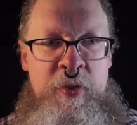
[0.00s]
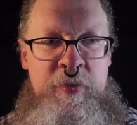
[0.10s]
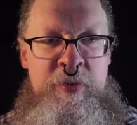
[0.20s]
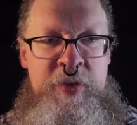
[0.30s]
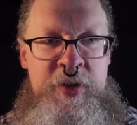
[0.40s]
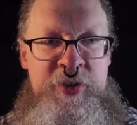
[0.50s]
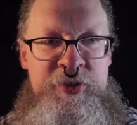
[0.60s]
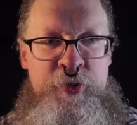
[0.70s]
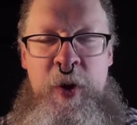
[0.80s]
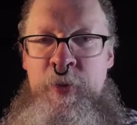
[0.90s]
the
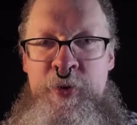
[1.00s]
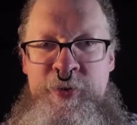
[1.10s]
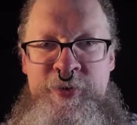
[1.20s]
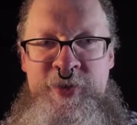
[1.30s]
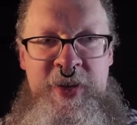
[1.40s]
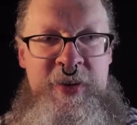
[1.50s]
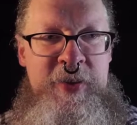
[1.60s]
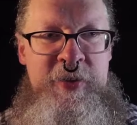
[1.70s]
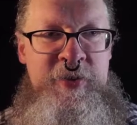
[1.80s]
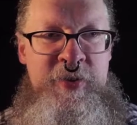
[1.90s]
scrubbers and
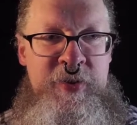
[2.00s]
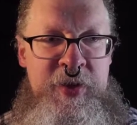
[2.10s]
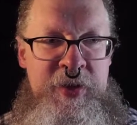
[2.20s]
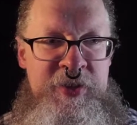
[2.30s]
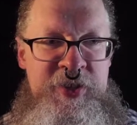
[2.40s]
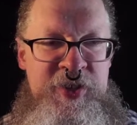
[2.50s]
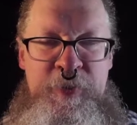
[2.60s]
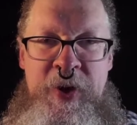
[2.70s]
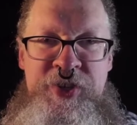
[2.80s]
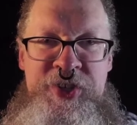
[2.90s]
the the
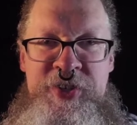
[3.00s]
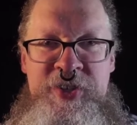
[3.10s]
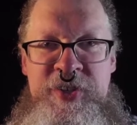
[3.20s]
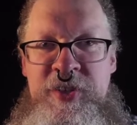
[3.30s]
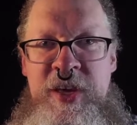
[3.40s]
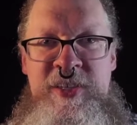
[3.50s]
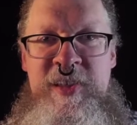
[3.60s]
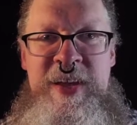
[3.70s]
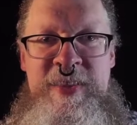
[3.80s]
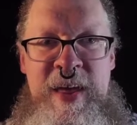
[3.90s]
sponges and things
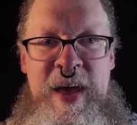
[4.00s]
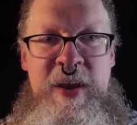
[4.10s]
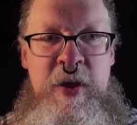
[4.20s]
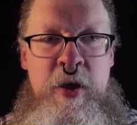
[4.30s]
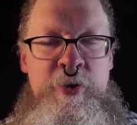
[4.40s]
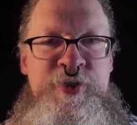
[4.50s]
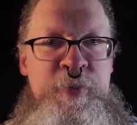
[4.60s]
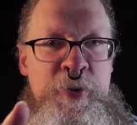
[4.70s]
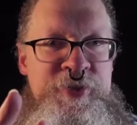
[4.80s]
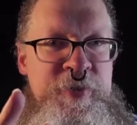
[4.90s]
like that are
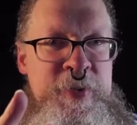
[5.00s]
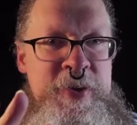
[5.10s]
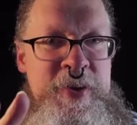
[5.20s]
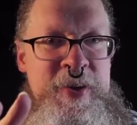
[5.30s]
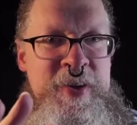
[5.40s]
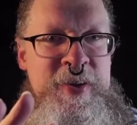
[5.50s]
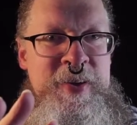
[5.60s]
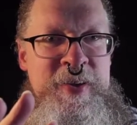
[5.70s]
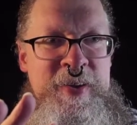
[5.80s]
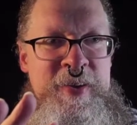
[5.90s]
supposed to be
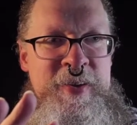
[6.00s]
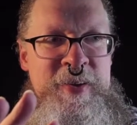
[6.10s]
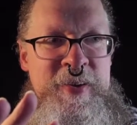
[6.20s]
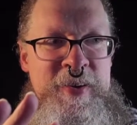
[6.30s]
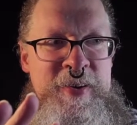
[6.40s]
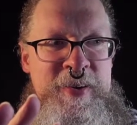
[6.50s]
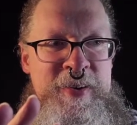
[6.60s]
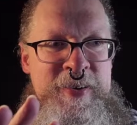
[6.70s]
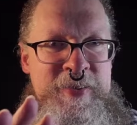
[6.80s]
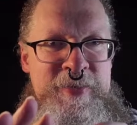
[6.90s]

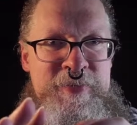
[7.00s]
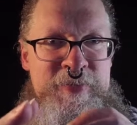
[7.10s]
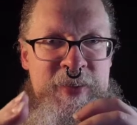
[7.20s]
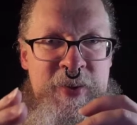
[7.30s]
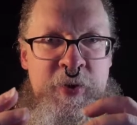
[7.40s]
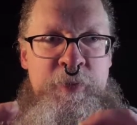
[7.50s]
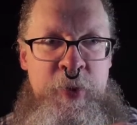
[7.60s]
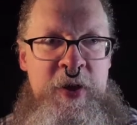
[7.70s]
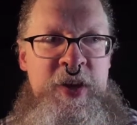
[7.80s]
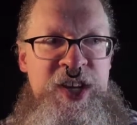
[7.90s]
uh, you know,
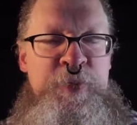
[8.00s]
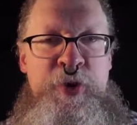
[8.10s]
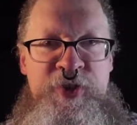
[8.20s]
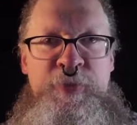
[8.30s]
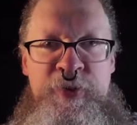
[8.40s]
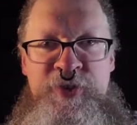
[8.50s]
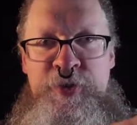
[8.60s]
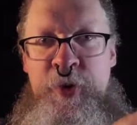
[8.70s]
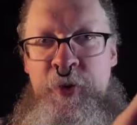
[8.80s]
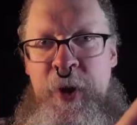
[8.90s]
each person puts
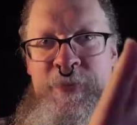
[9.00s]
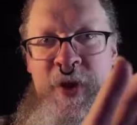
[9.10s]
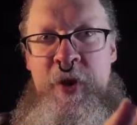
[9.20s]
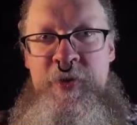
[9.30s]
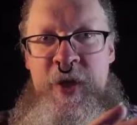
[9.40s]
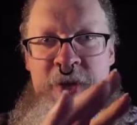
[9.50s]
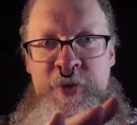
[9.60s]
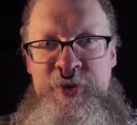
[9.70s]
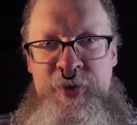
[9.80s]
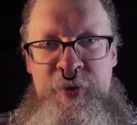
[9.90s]
their own up there and they
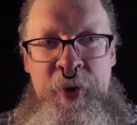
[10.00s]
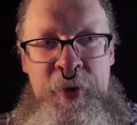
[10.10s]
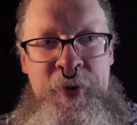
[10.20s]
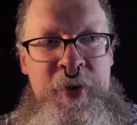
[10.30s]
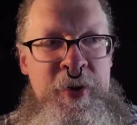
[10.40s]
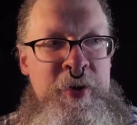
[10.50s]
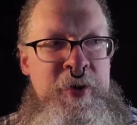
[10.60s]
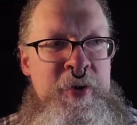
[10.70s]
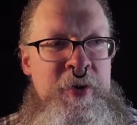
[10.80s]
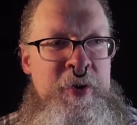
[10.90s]
use their own.
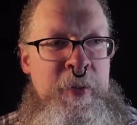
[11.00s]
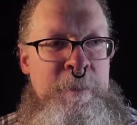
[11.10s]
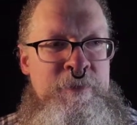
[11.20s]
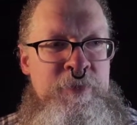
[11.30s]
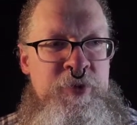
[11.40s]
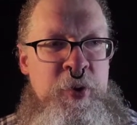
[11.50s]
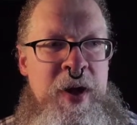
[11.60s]
So I